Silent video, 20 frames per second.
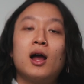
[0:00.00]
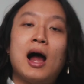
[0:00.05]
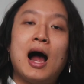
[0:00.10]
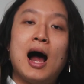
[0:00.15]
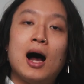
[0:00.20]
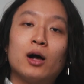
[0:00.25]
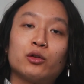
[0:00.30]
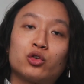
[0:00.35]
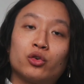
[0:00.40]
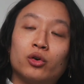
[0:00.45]

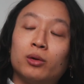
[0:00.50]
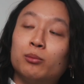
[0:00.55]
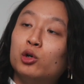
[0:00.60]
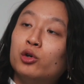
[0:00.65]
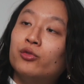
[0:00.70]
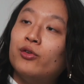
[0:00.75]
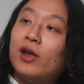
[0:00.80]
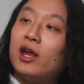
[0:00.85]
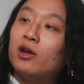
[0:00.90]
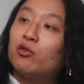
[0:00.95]
How to
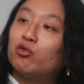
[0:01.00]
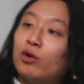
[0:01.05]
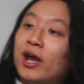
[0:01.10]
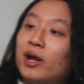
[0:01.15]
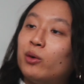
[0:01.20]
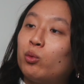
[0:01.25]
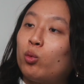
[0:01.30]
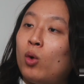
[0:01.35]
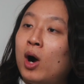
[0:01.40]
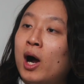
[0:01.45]
remove a
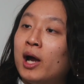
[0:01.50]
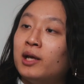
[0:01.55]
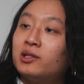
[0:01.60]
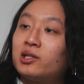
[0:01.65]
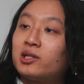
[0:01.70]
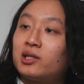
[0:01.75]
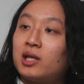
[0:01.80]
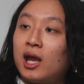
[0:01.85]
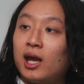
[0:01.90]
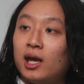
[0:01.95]
red
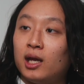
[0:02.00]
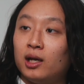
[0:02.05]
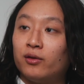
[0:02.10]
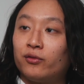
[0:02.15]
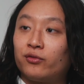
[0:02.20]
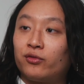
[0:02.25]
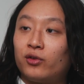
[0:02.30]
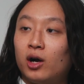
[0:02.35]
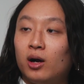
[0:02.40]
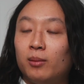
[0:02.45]
wine
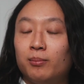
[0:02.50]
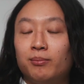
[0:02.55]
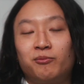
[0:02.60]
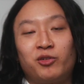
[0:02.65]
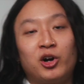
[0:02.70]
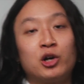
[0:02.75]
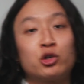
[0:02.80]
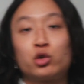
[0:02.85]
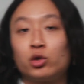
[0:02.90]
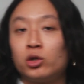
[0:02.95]
stain
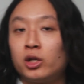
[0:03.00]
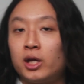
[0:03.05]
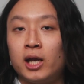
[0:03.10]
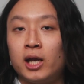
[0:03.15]
from virtually